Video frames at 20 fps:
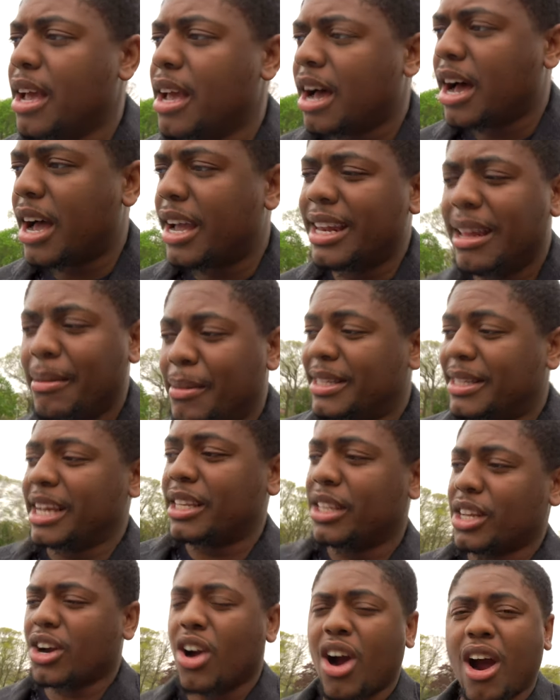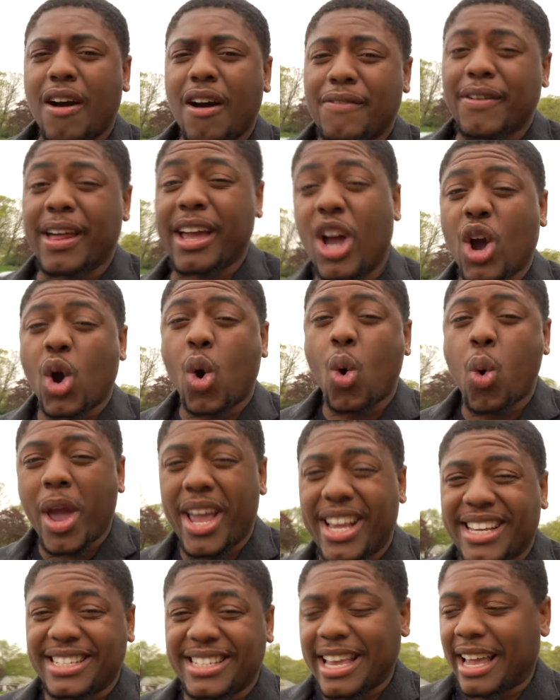Uh, he let me take the car off like a
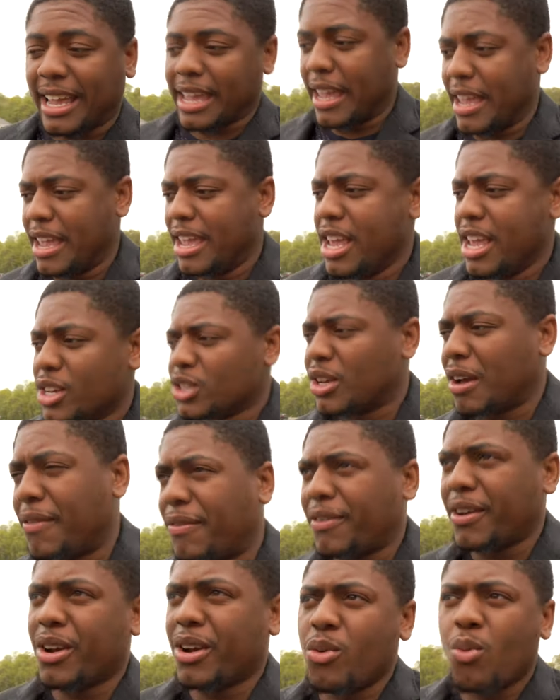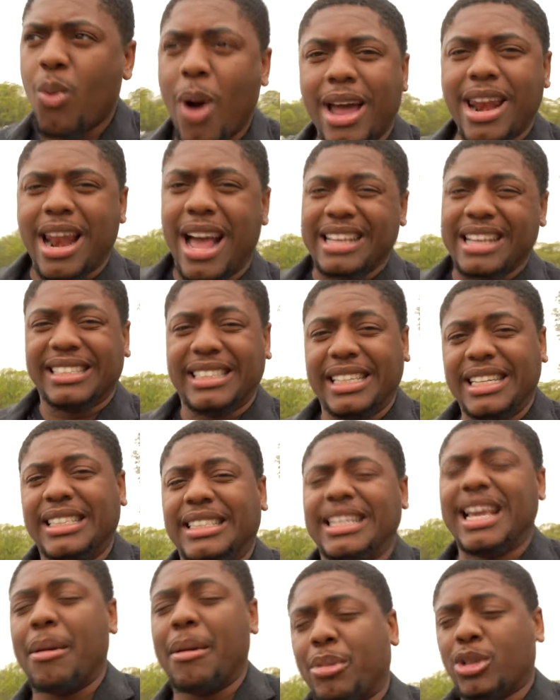quick second. So I figured why not seize
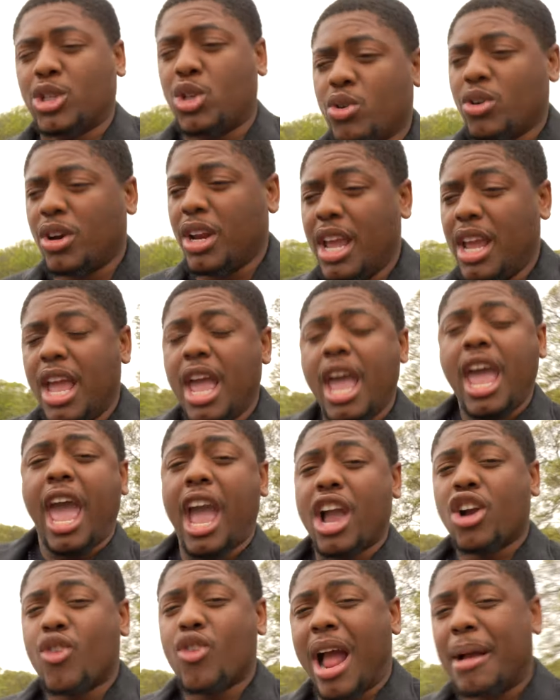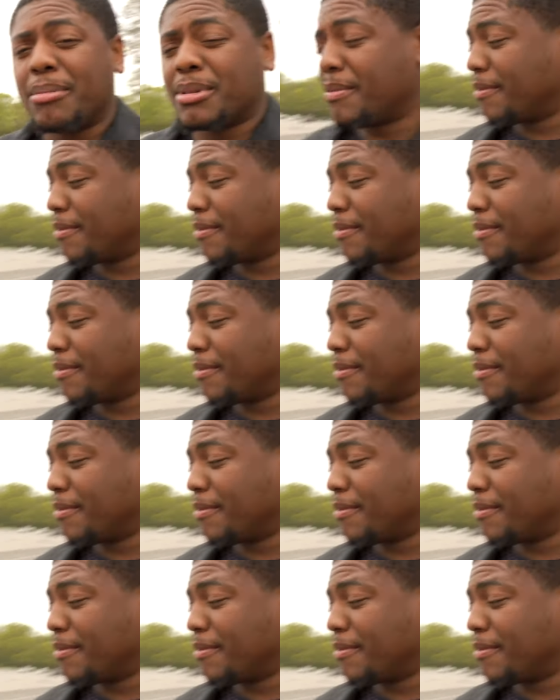the opportunity and grab